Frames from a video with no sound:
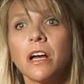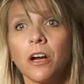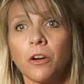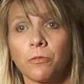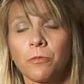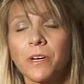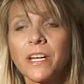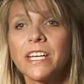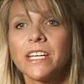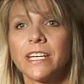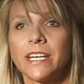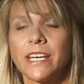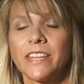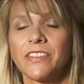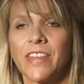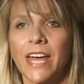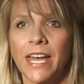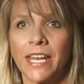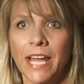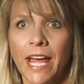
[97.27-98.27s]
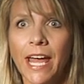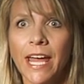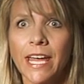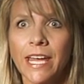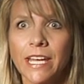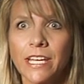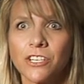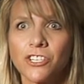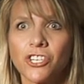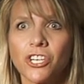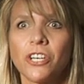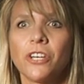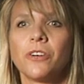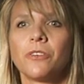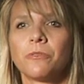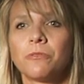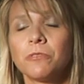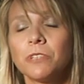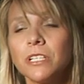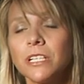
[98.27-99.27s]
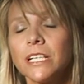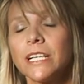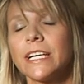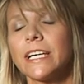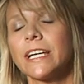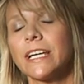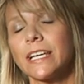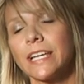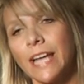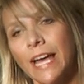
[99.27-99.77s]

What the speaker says: arena at that age really